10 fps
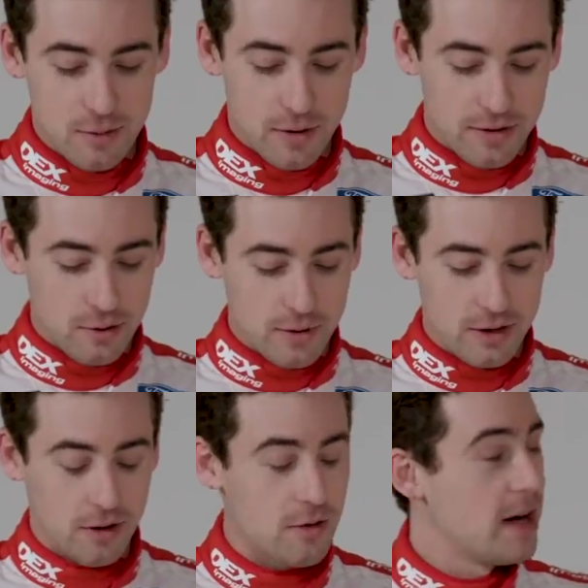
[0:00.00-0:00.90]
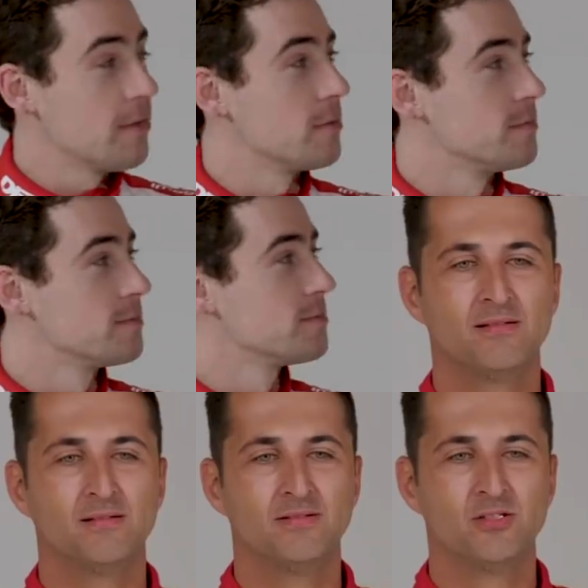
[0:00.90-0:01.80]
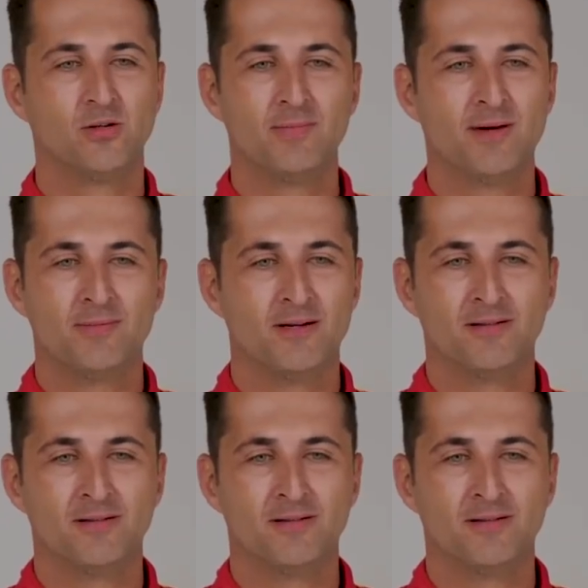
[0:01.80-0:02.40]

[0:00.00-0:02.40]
take with you when you go to the bathroom toilet paper.